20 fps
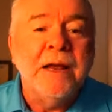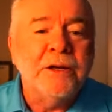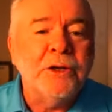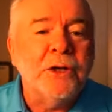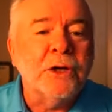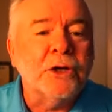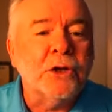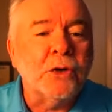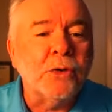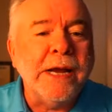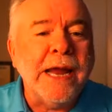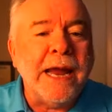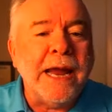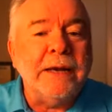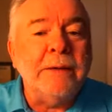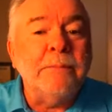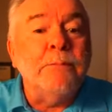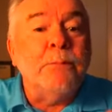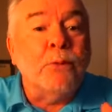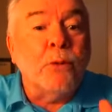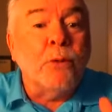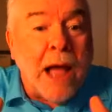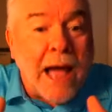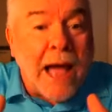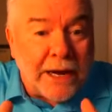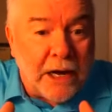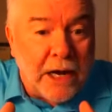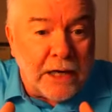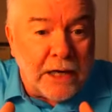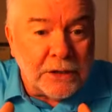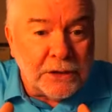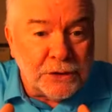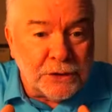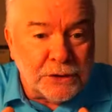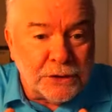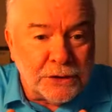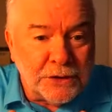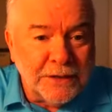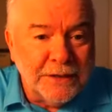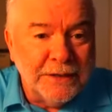to create
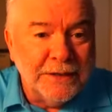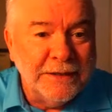products,